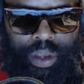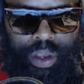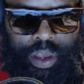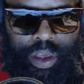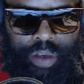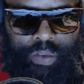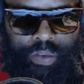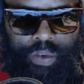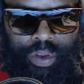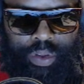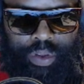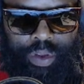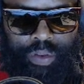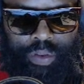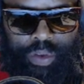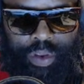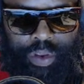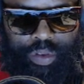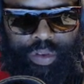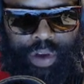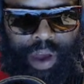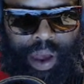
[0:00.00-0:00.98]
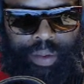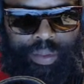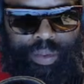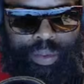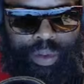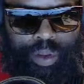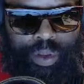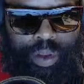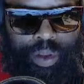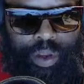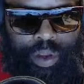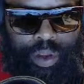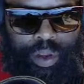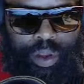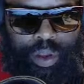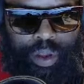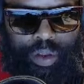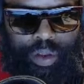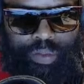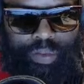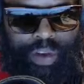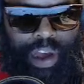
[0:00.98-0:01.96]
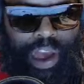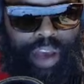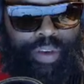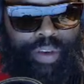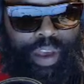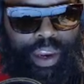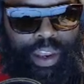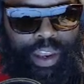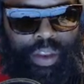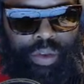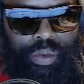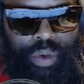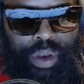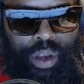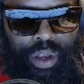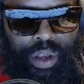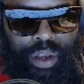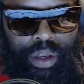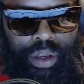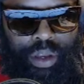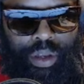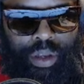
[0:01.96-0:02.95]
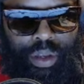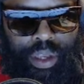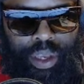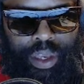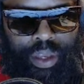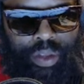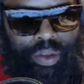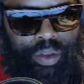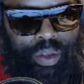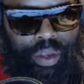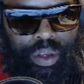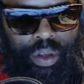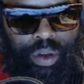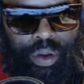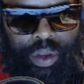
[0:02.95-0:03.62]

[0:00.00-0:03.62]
if it drops, 583, easy.